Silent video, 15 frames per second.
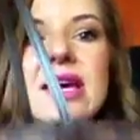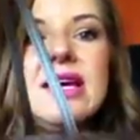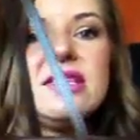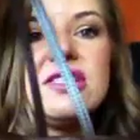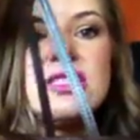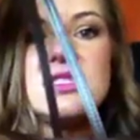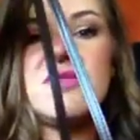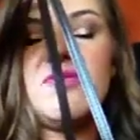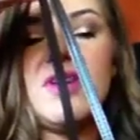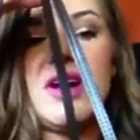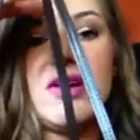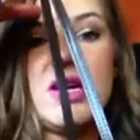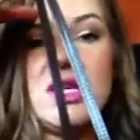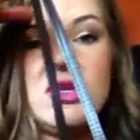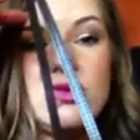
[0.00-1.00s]
It's just
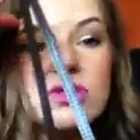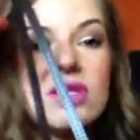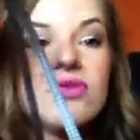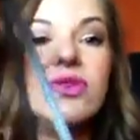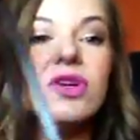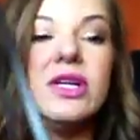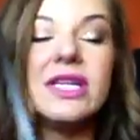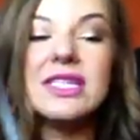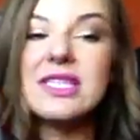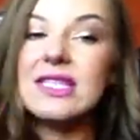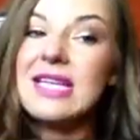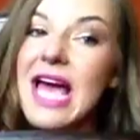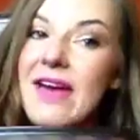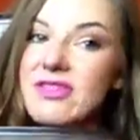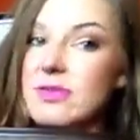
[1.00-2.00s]
very useful and it
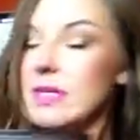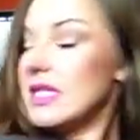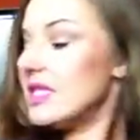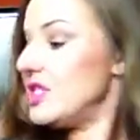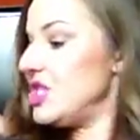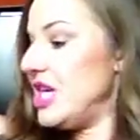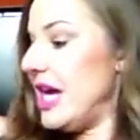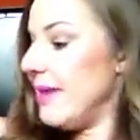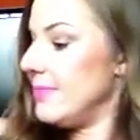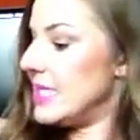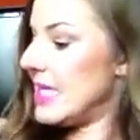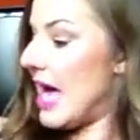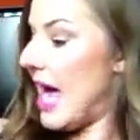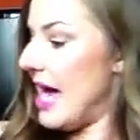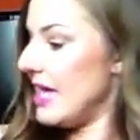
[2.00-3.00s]
doesn't have to be the GM
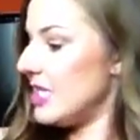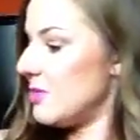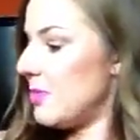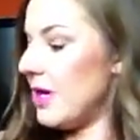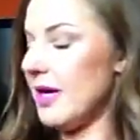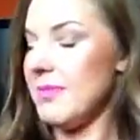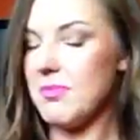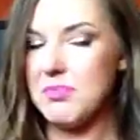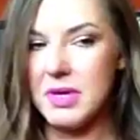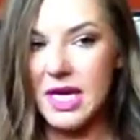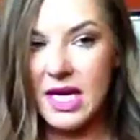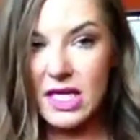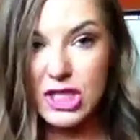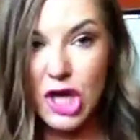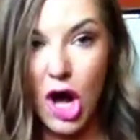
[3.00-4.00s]
size but
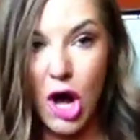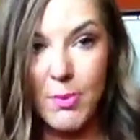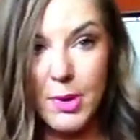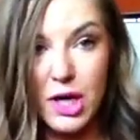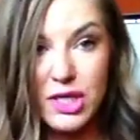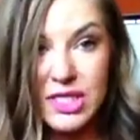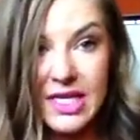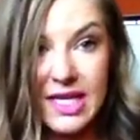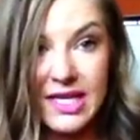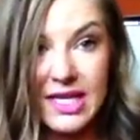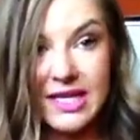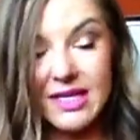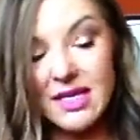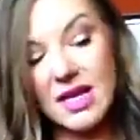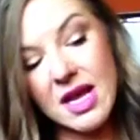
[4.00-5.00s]
being a tall person
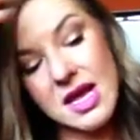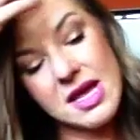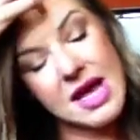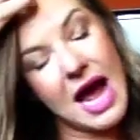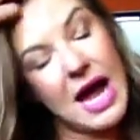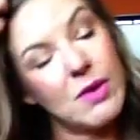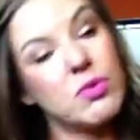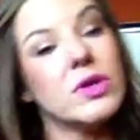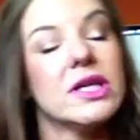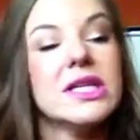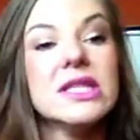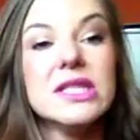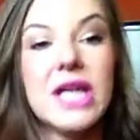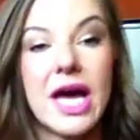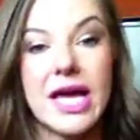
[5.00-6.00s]
and I really
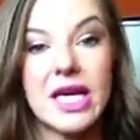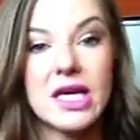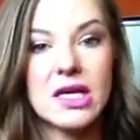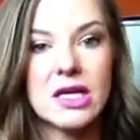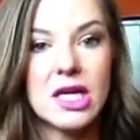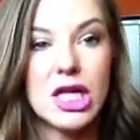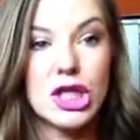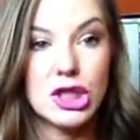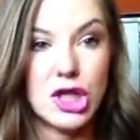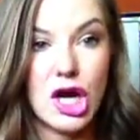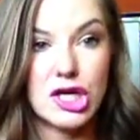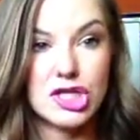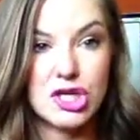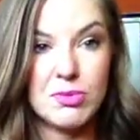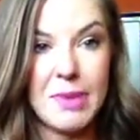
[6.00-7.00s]
like
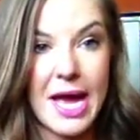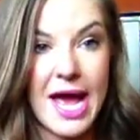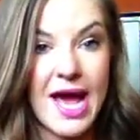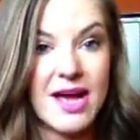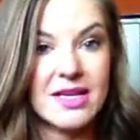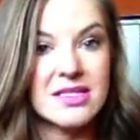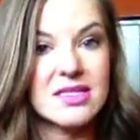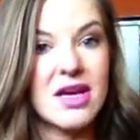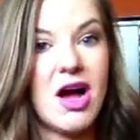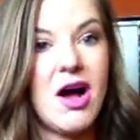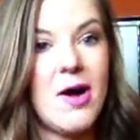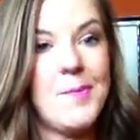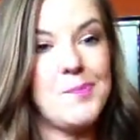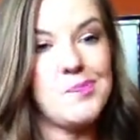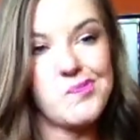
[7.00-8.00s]
larger bags,
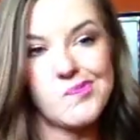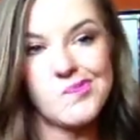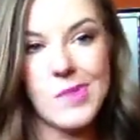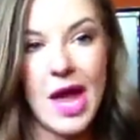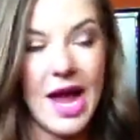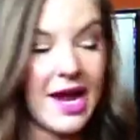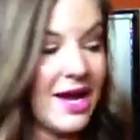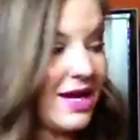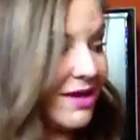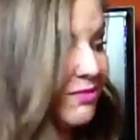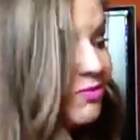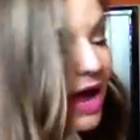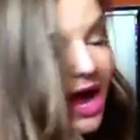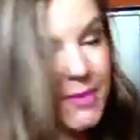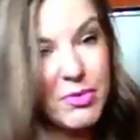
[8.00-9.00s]
um, I,
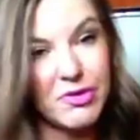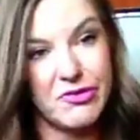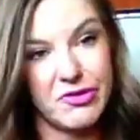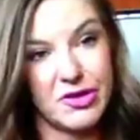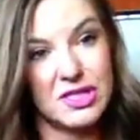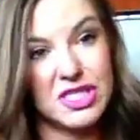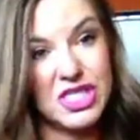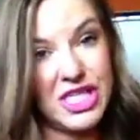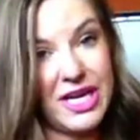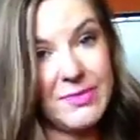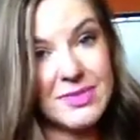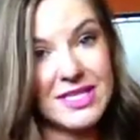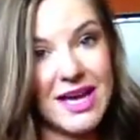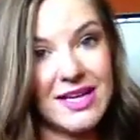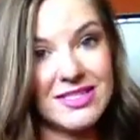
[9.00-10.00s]
I prefer the
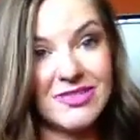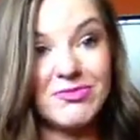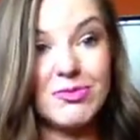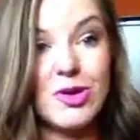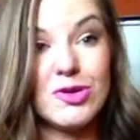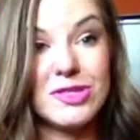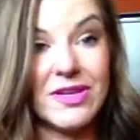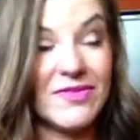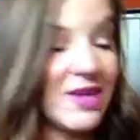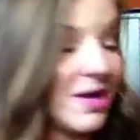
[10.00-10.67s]
GM size of most of